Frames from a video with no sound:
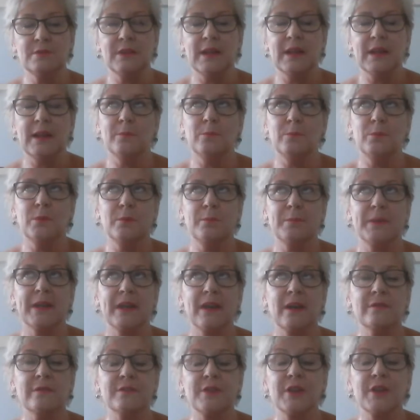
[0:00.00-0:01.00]
and we'll be
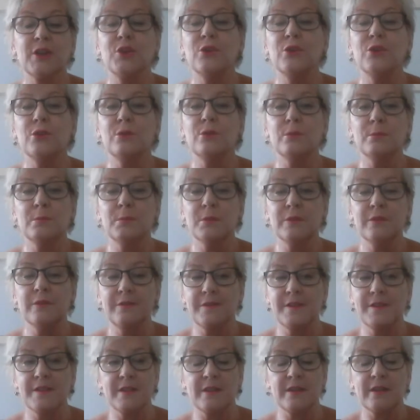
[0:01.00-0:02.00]
covering normal
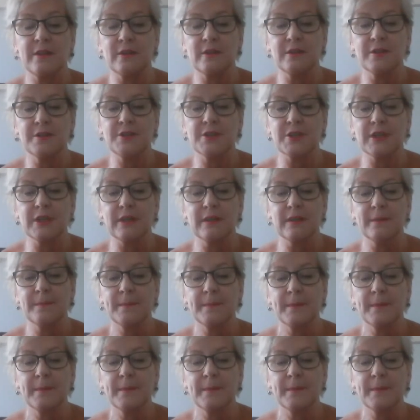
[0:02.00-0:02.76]
physiology.